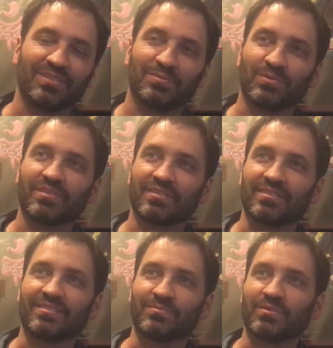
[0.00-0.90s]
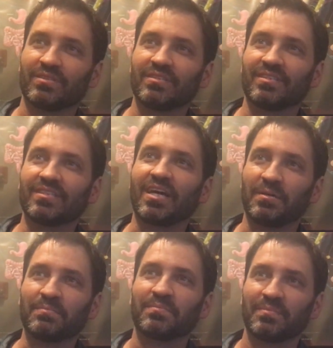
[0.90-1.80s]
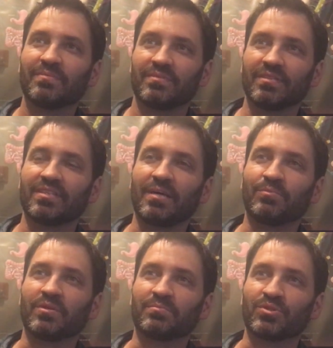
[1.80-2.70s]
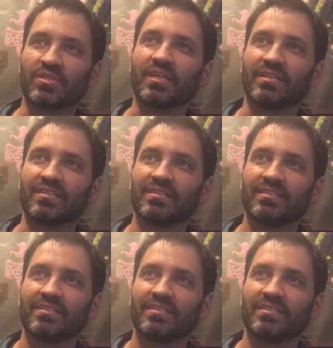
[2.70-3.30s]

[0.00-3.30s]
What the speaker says: We're in the top 1%.